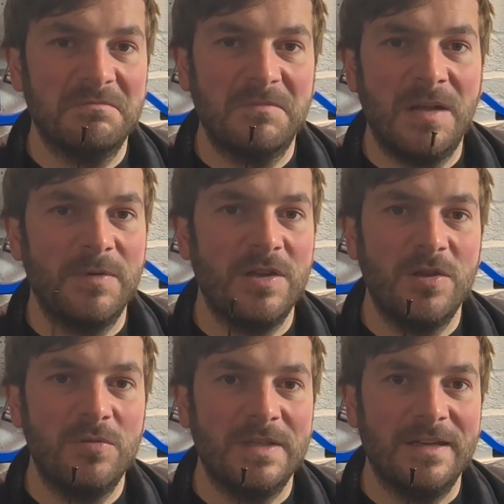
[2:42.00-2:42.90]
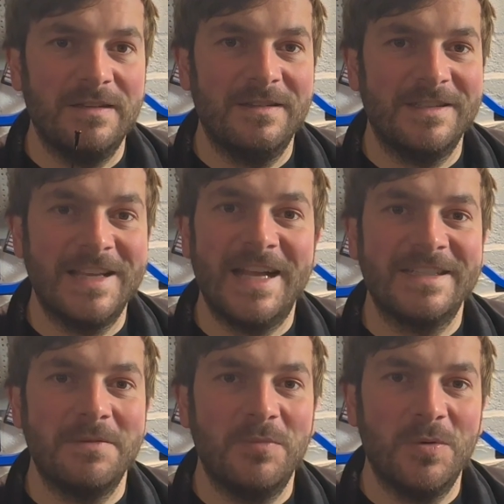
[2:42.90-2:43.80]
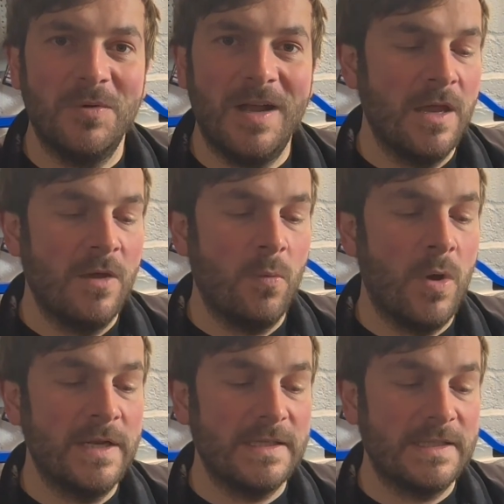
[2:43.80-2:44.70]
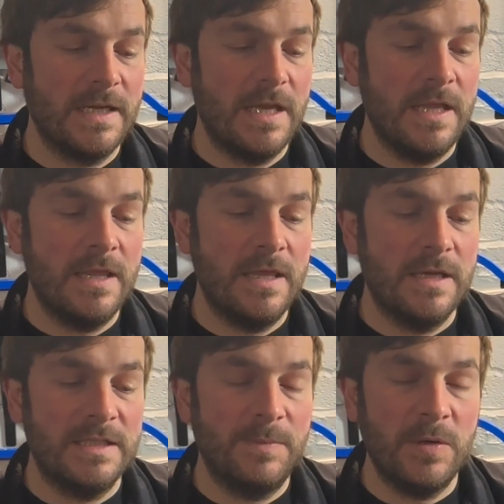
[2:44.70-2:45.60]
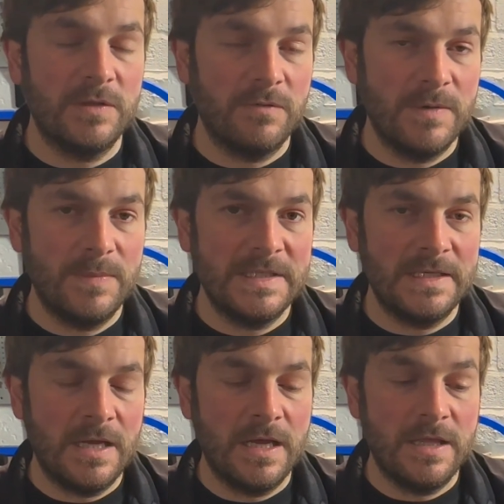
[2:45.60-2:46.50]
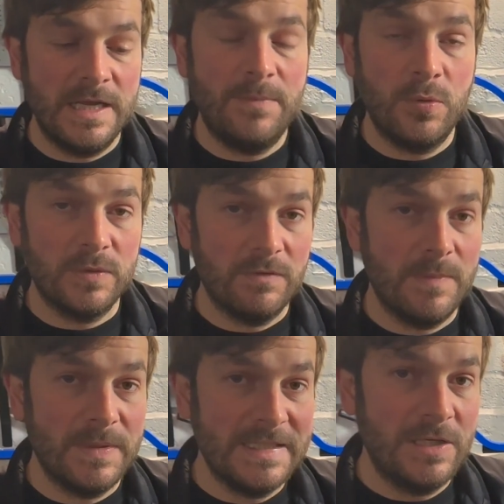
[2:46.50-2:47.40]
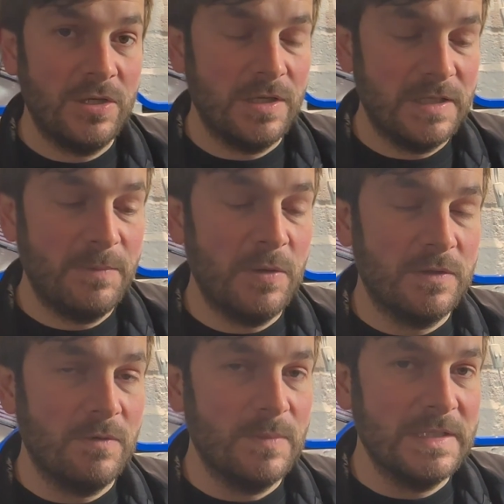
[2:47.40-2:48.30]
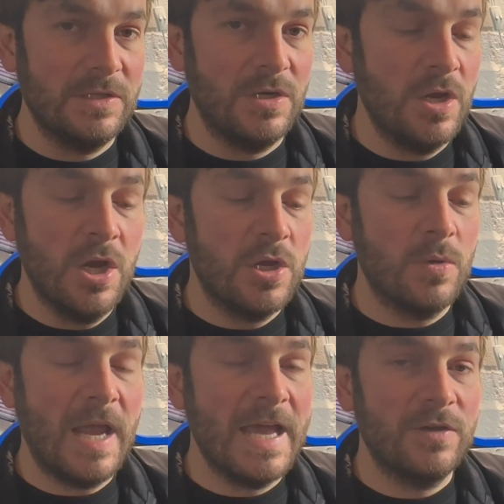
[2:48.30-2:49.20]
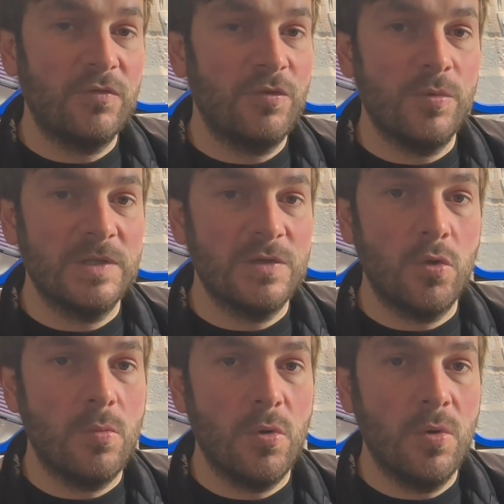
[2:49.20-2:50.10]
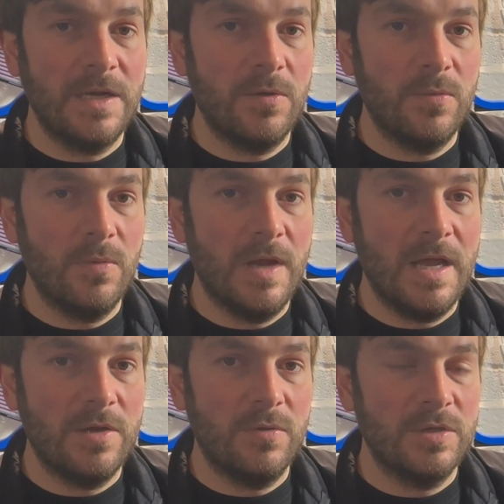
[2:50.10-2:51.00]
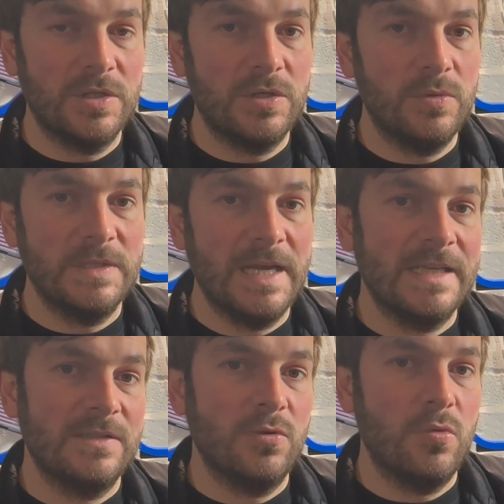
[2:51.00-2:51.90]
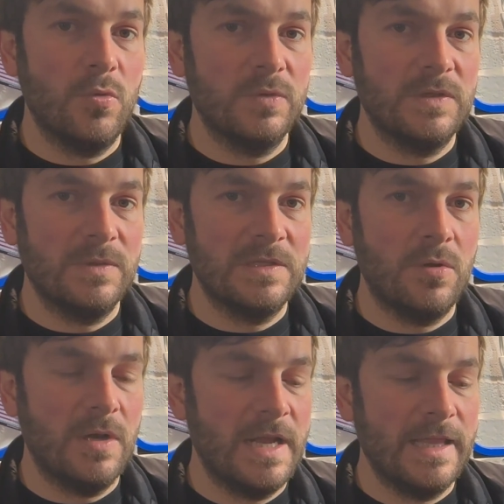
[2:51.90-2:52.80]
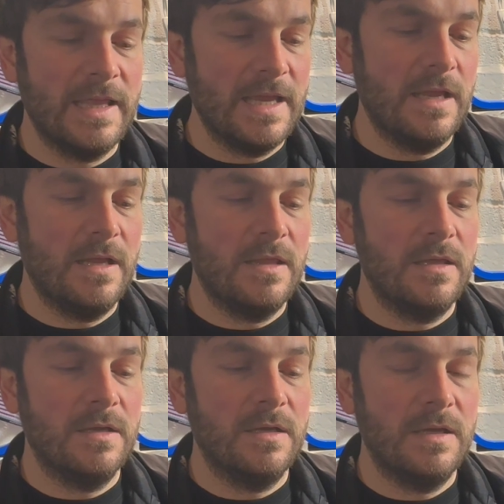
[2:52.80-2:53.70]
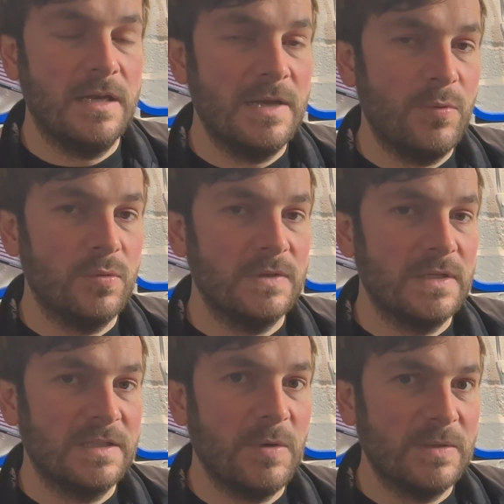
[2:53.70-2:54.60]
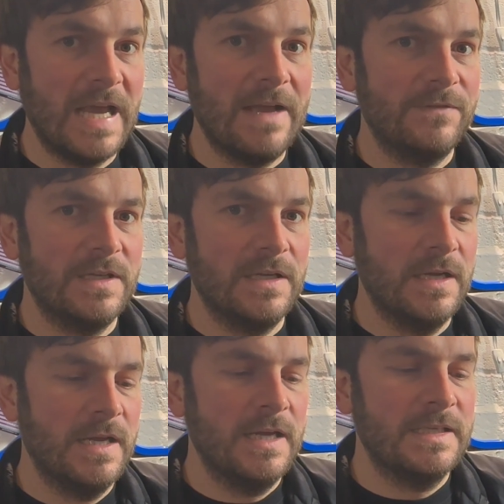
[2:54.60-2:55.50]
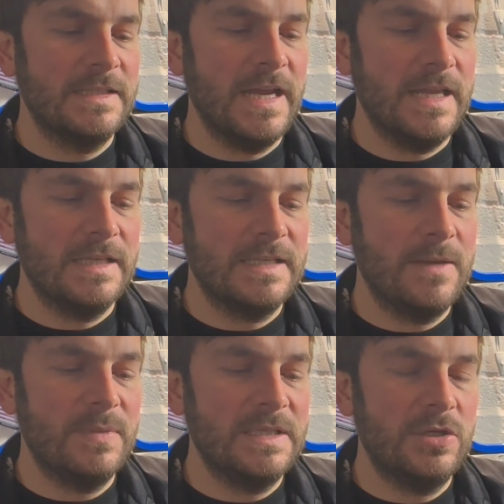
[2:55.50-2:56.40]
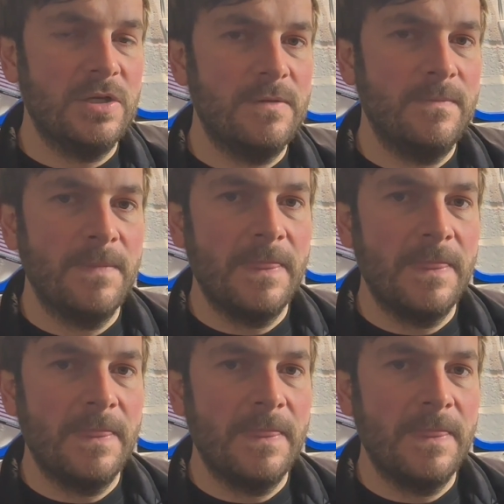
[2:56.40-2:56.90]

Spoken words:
I'm going to use it. It's that simple. Once the spokes are in, the nipples are in position and the spokes are in position, you can true as normal. So you can just use it as normal. So it's not like the nipples and the spokes have to stay in the same position.